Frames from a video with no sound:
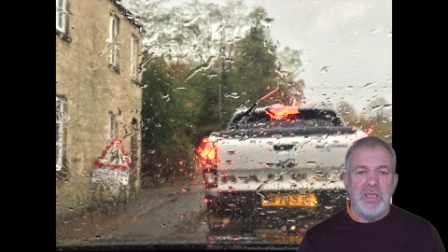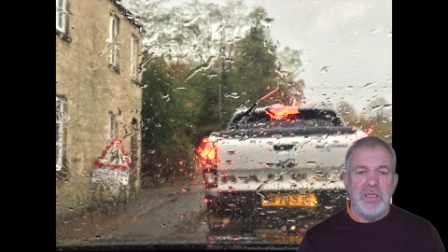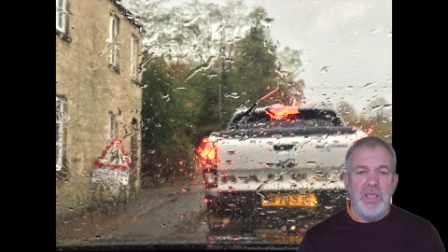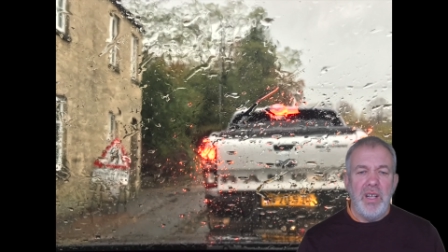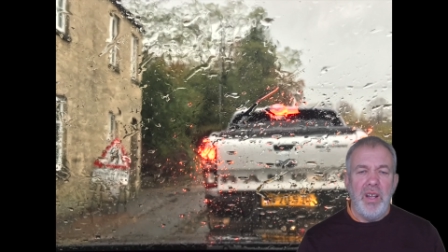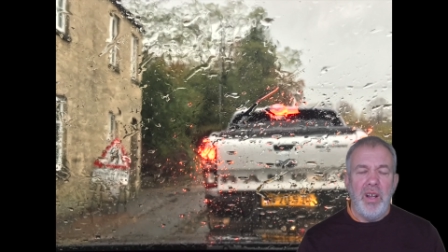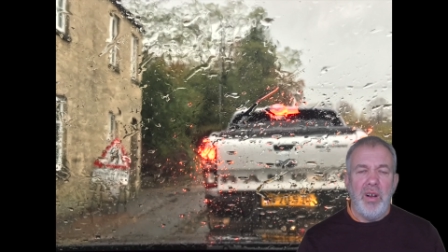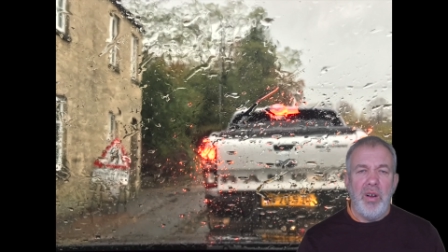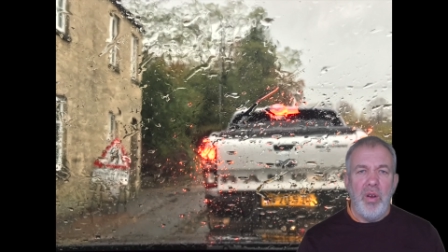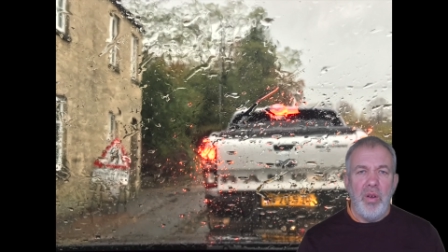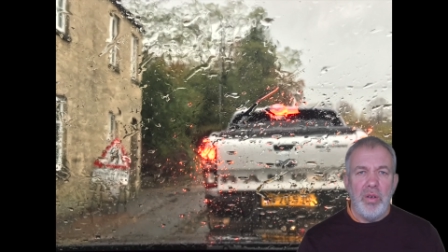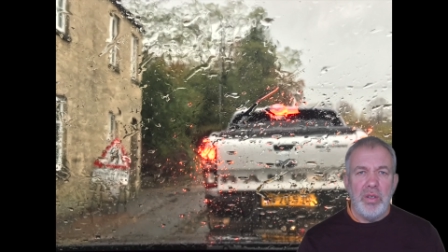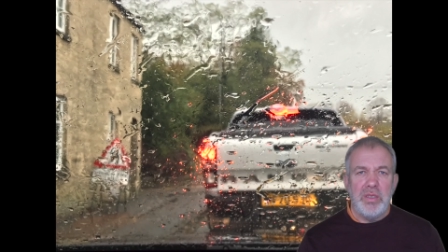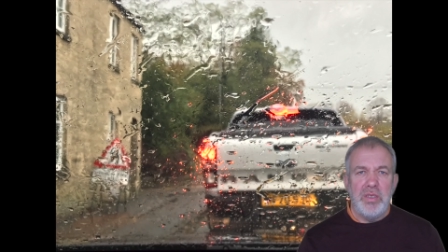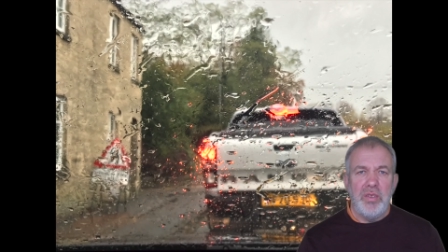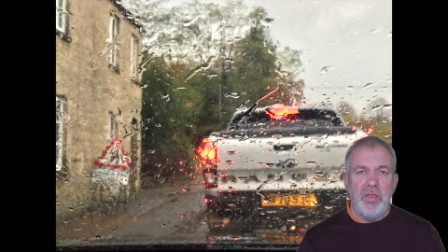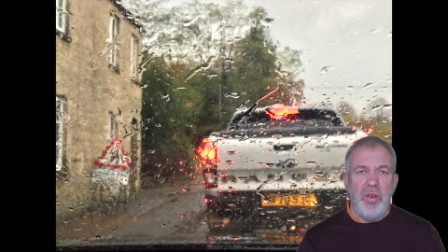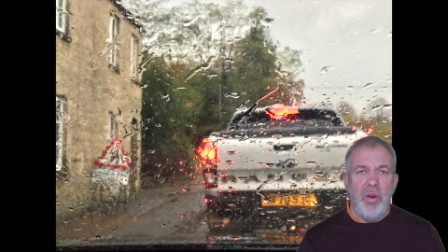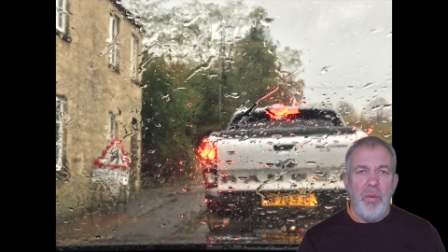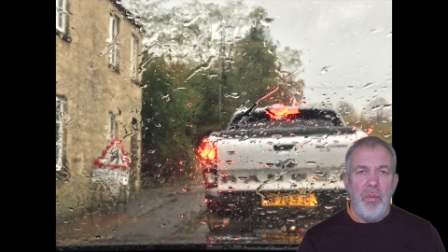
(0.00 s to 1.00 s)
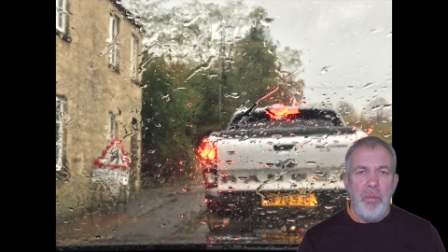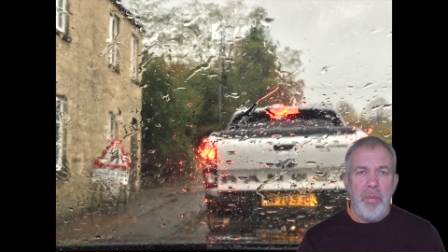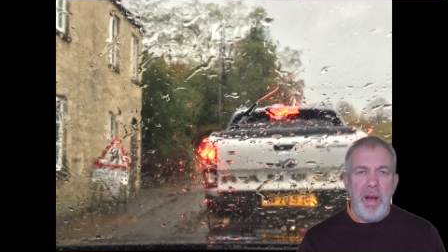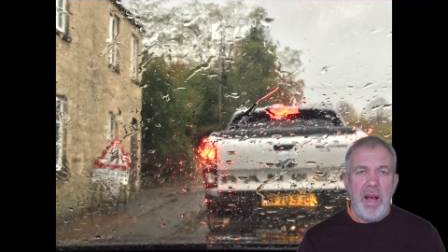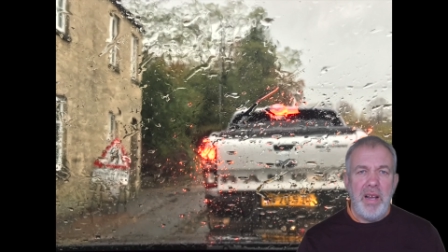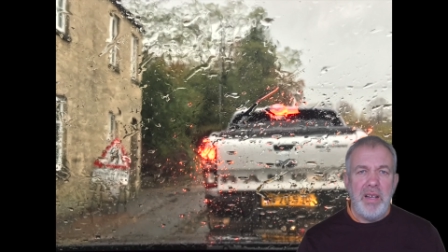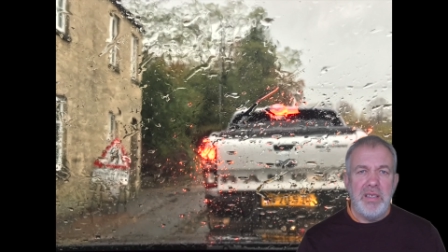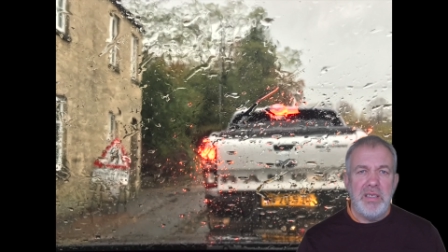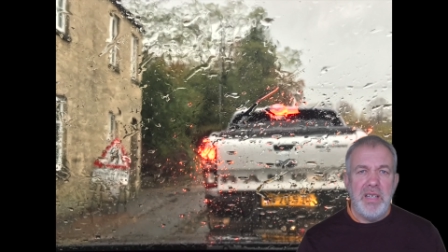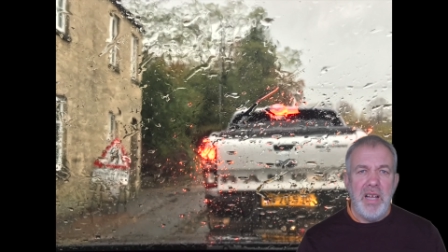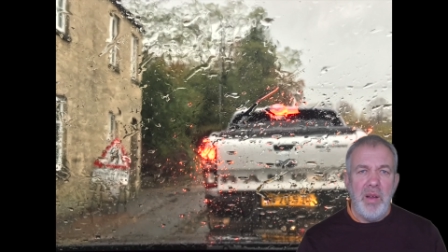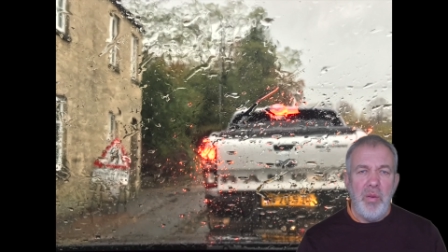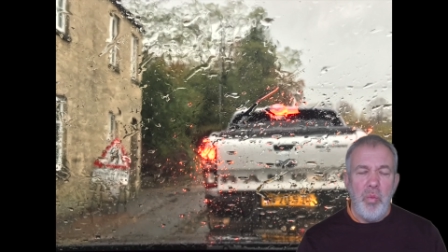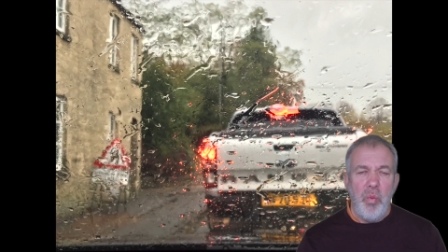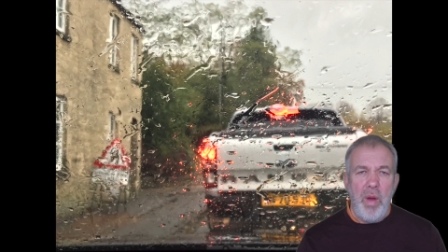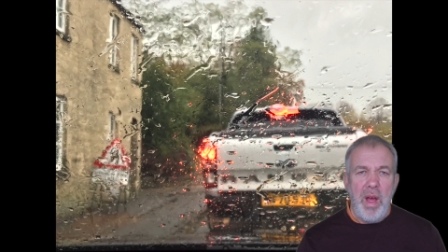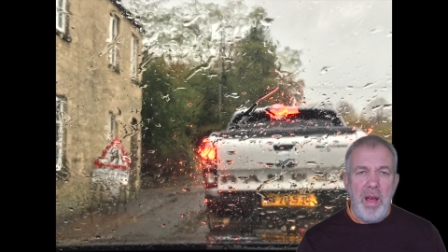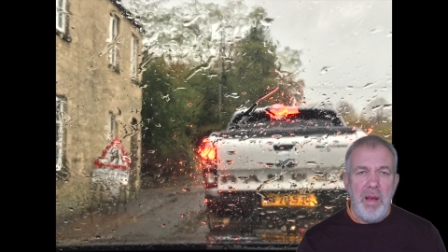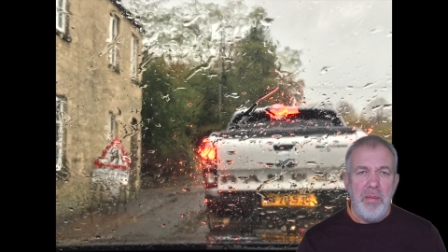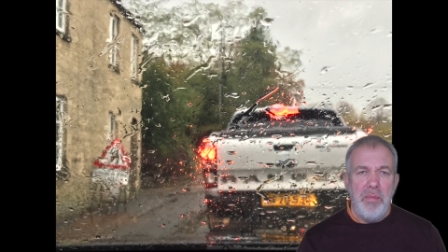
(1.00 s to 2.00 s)
that the clocks have gone back; it's getting
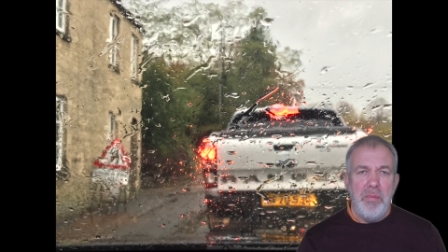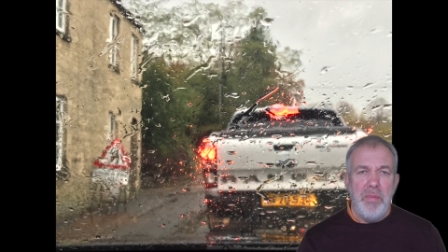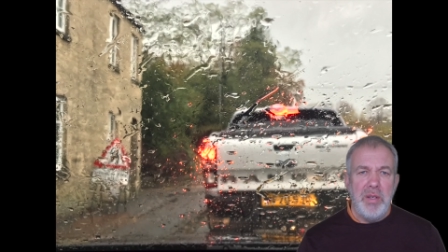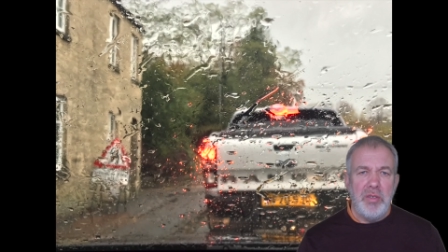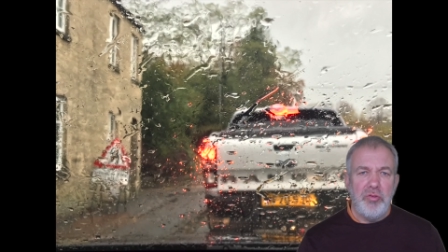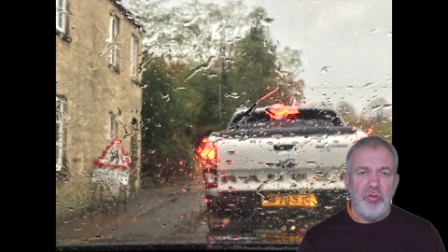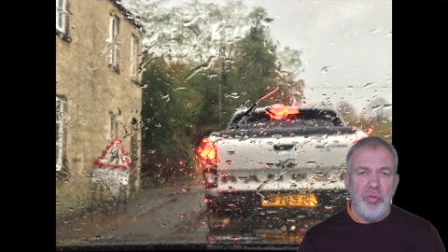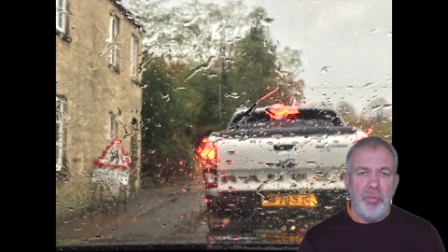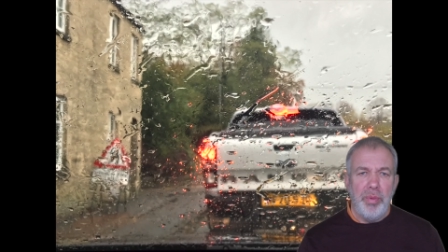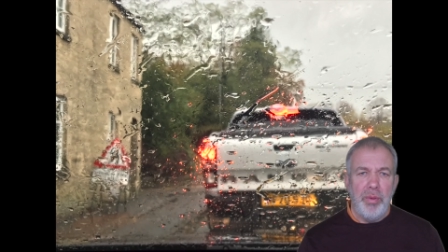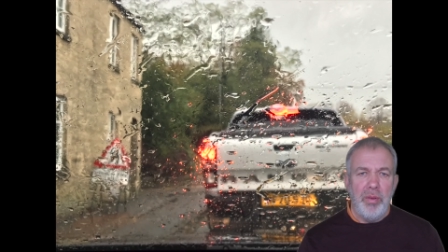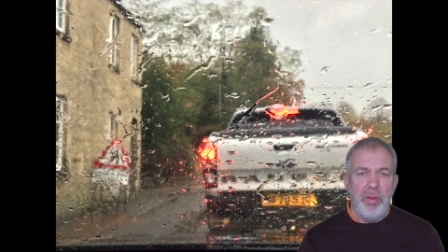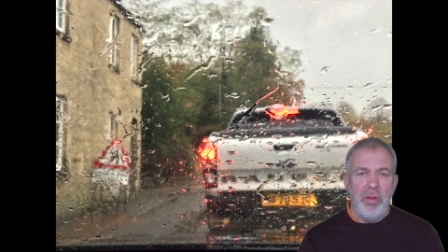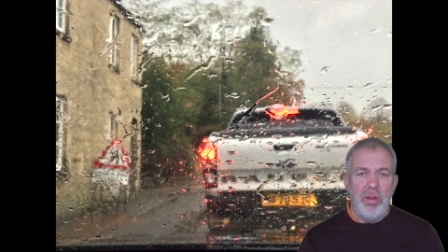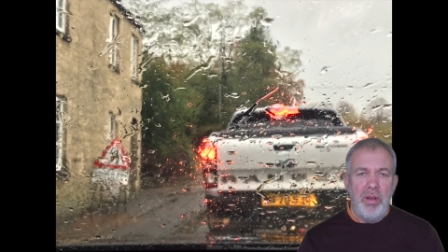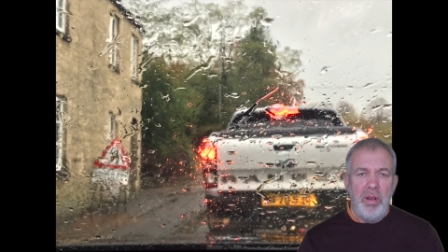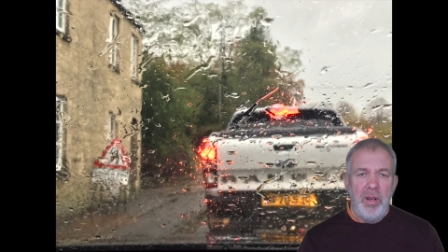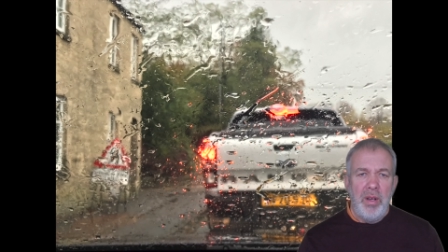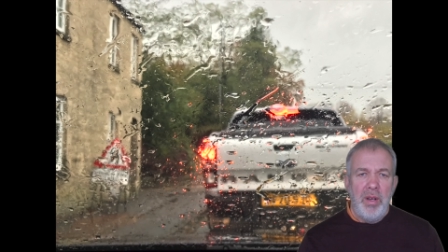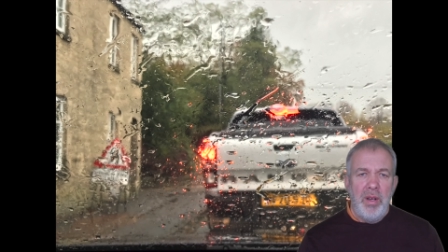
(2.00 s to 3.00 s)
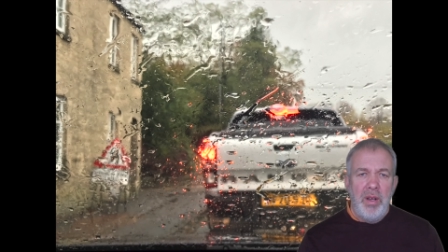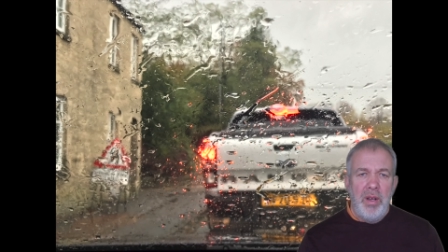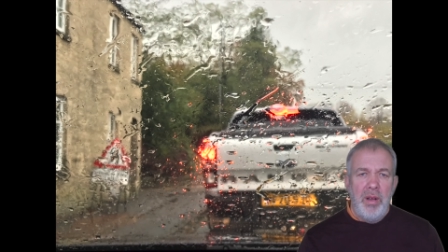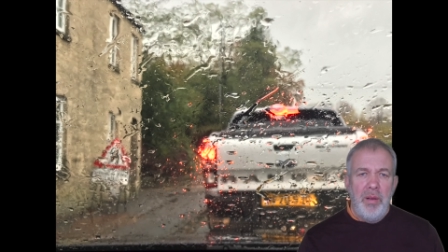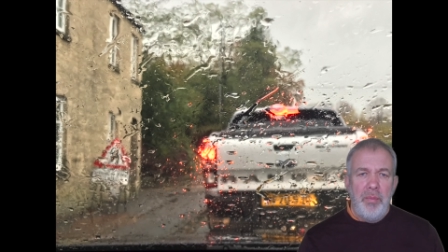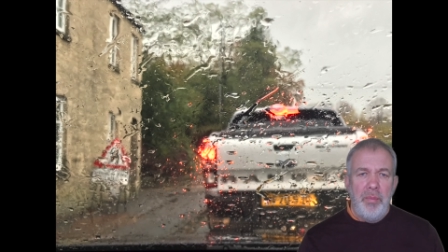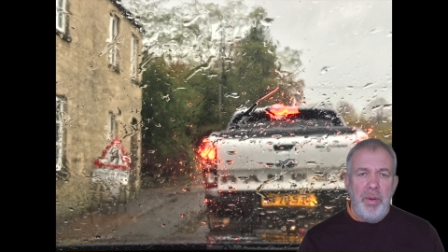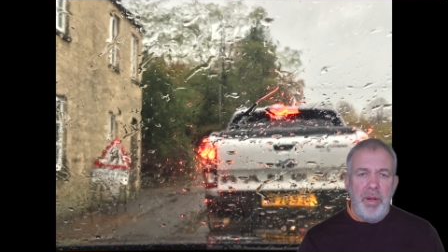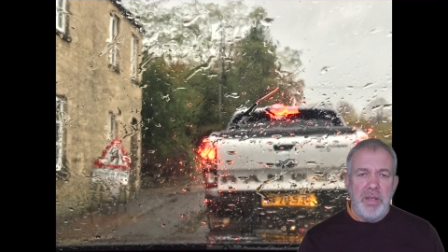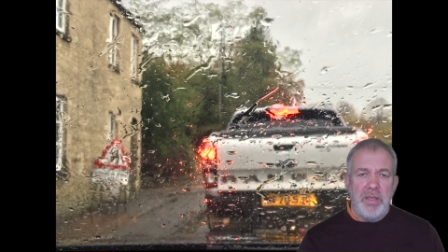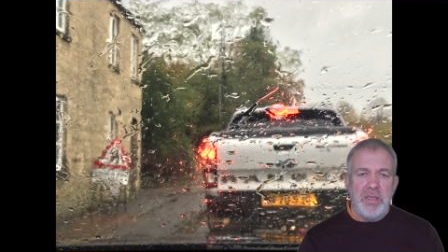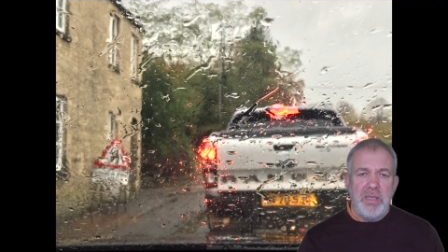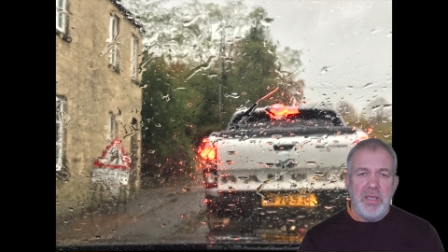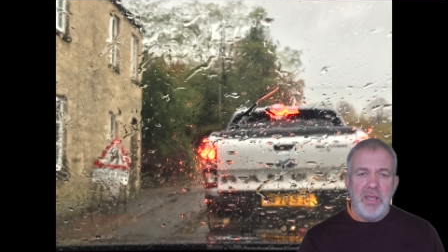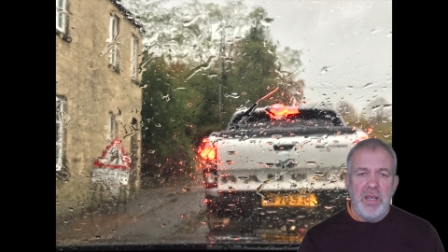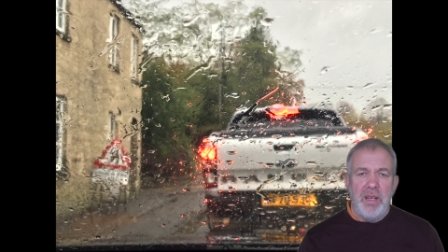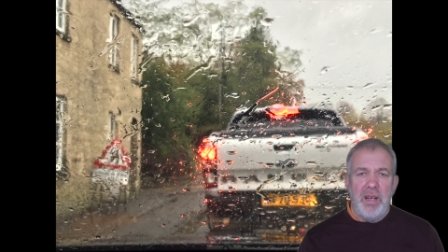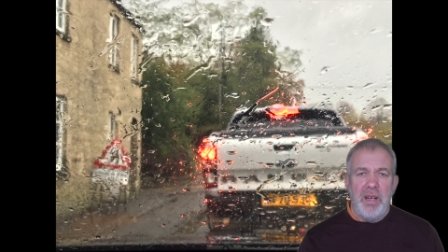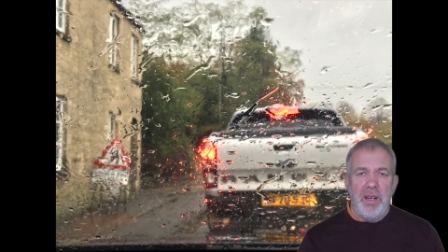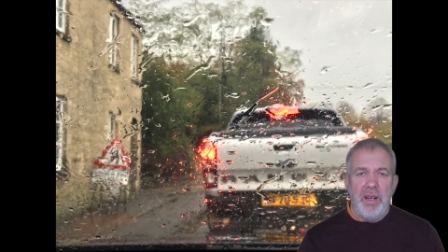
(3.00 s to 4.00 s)
wet and miserable, but
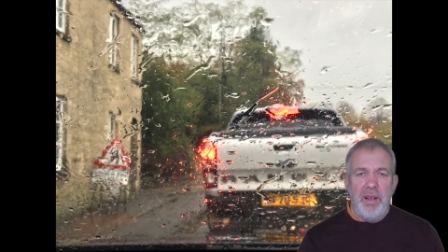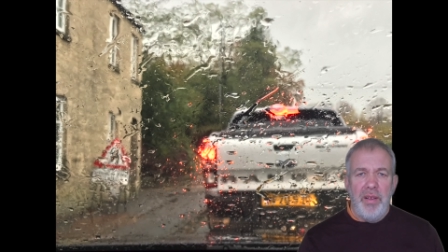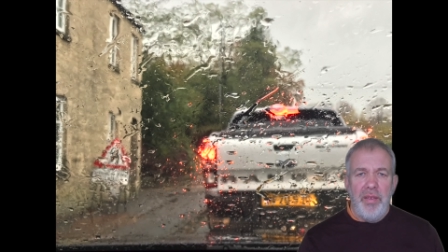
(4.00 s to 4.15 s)
uh,